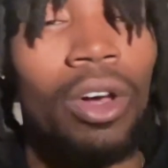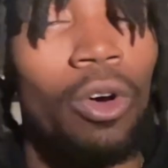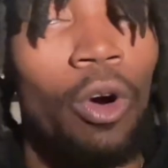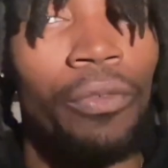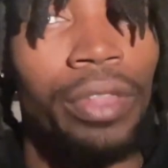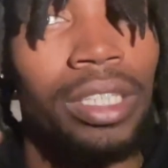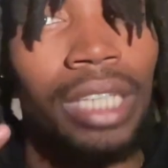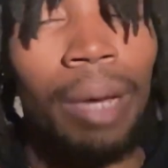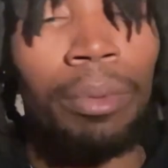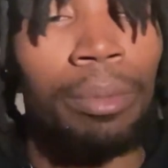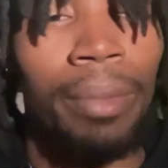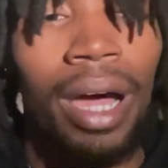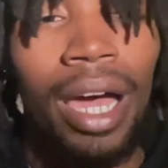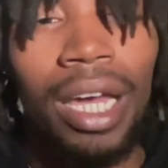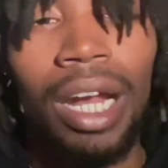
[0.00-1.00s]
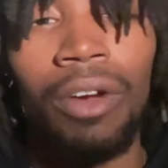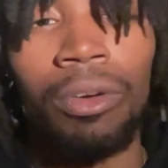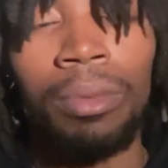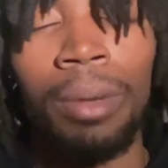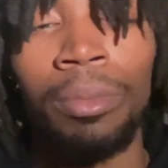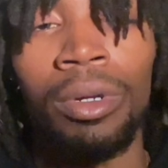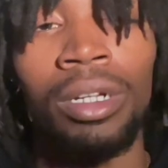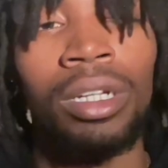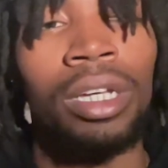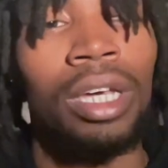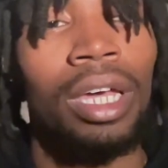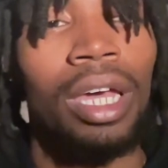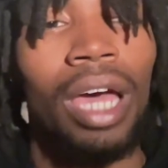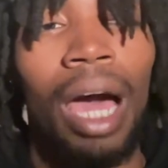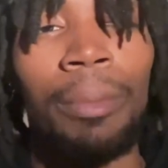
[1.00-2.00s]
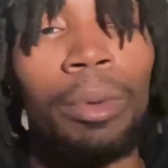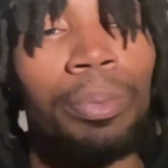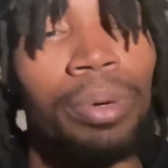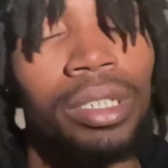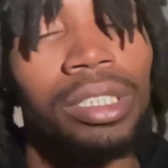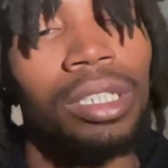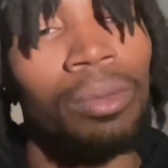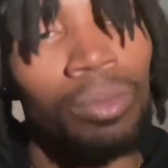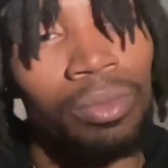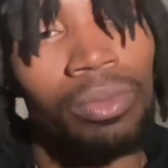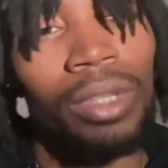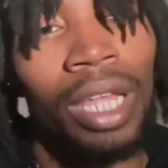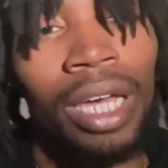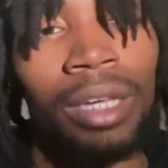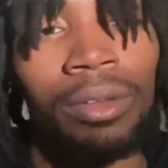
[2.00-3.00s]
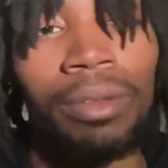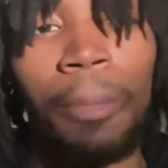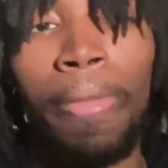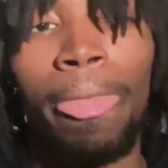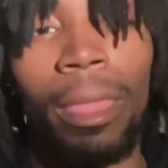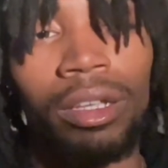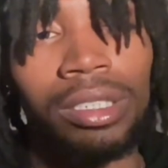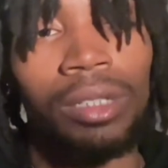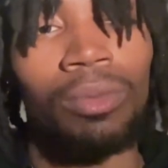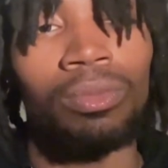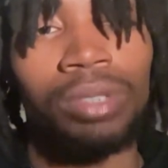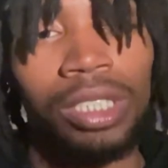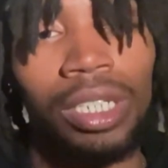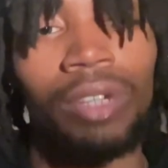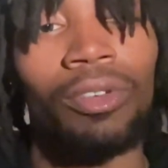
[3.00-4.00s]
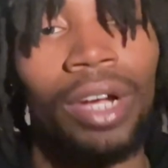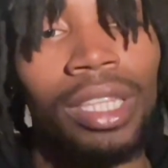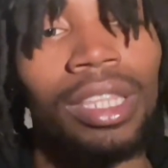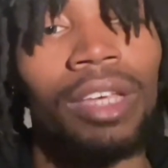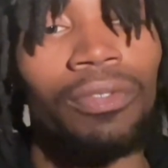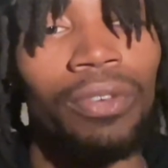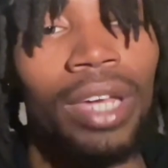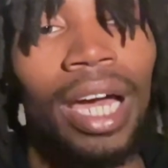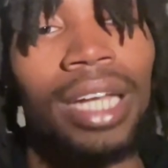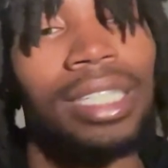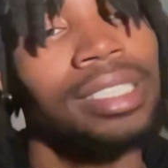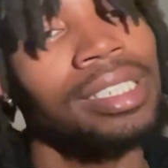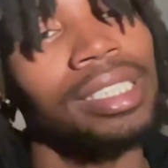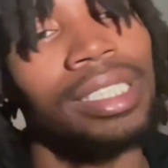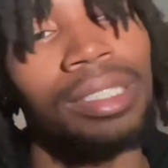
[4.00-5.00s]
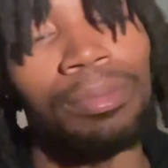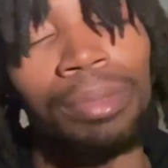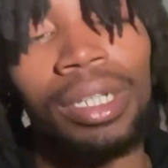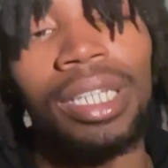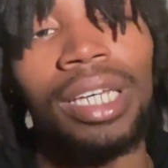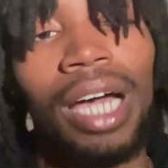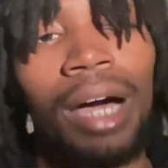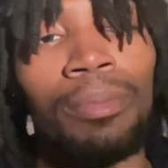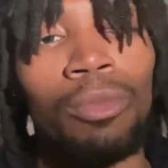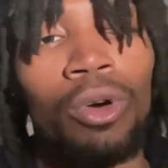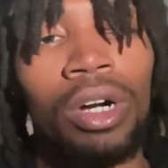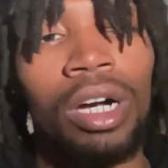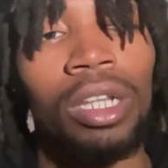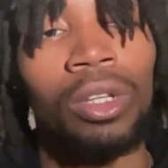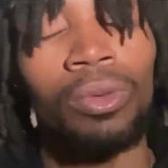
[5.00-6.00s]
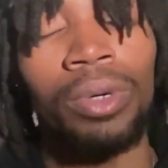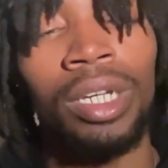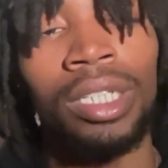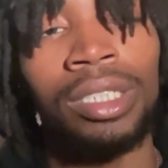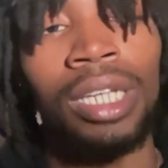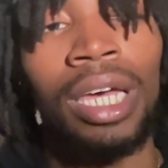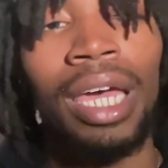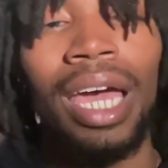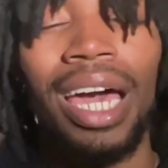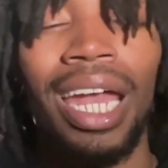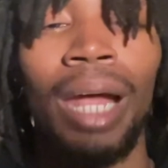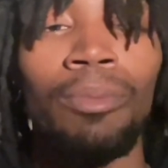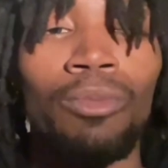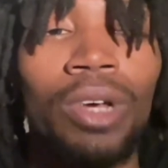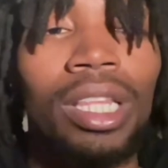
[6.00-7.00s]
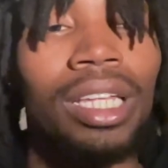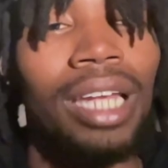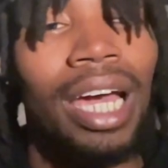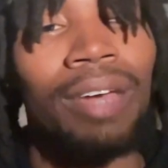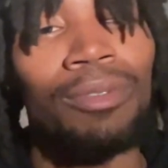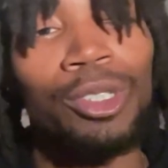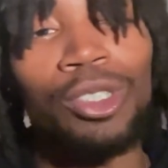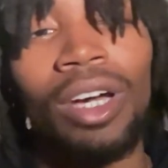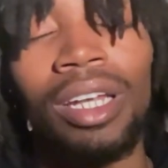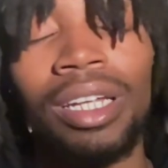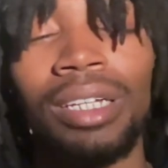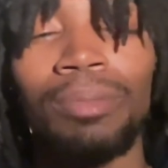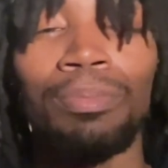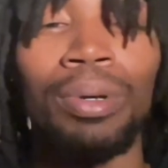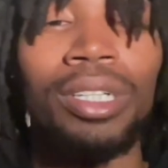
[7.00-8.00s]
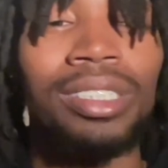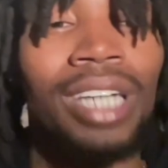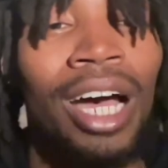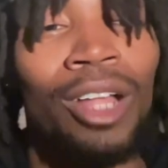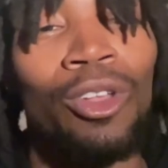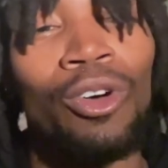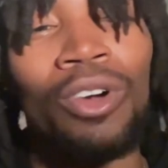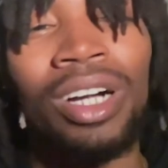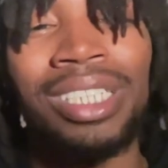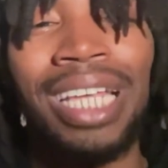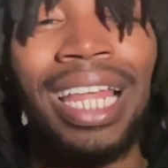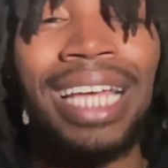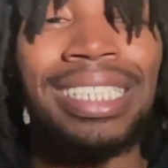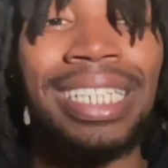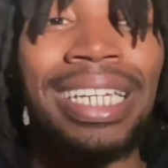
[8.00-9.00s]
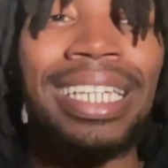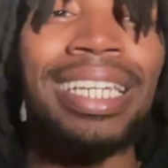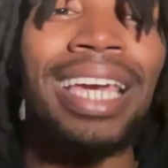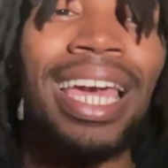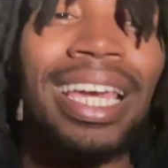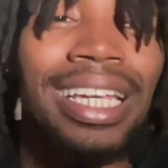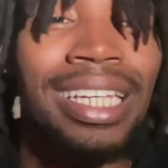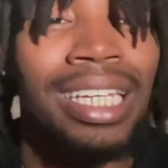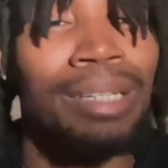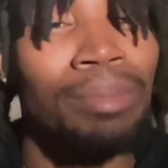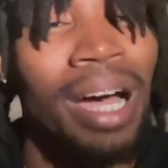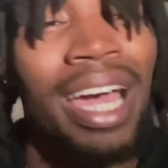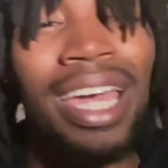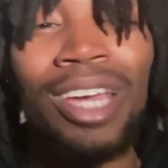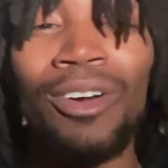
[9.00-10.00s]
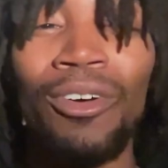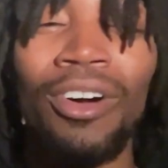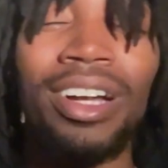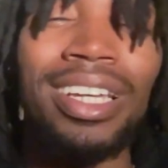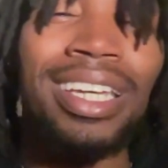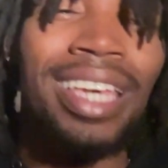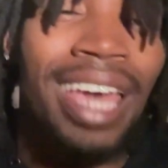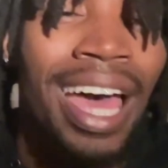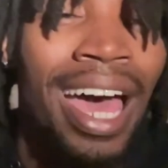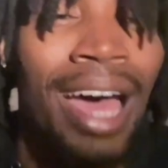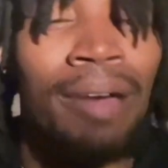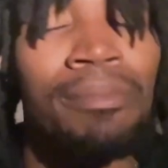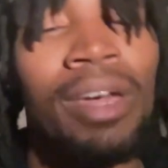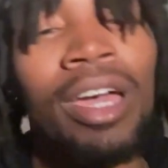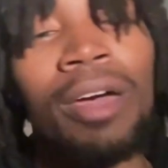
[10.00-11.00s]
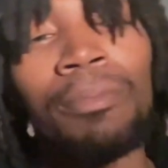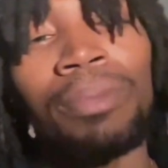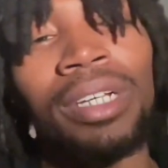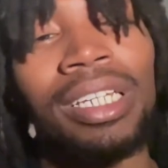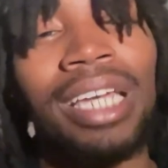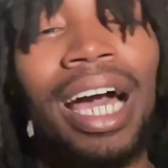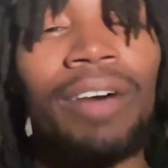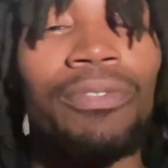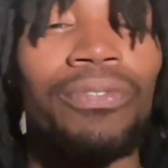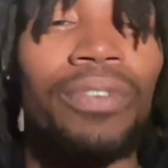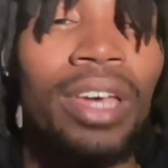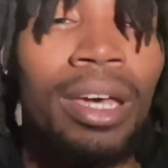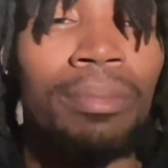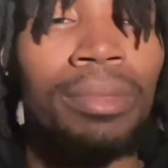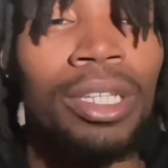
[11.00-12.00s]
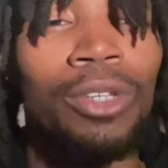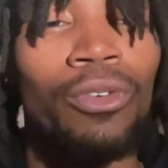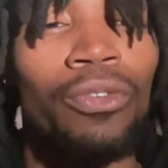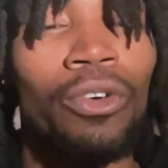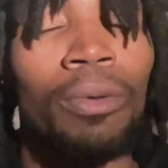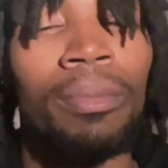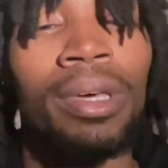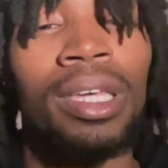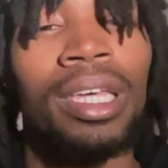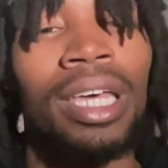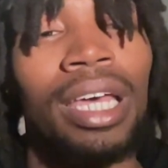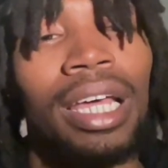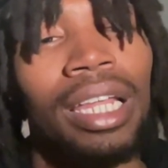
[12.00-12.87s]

Off the top of my head, I remember. I'm gonna put some shit right there for y'all to see, but he got more colorways. And I'm really not even trying to put y'all on, because I like to gatekeep. I ain't gonna cap, but y'all family, you feel me?